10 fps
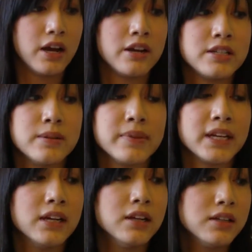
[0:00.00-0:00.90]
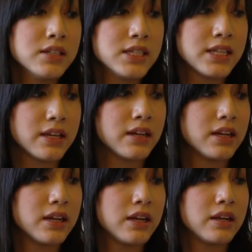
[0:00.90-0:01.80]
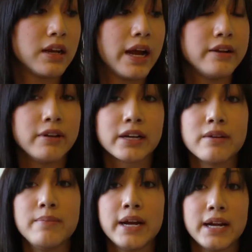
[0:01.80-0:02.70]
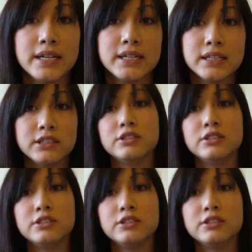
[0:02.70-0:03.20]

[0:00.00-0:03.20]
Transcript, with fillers: Something else I'd recommend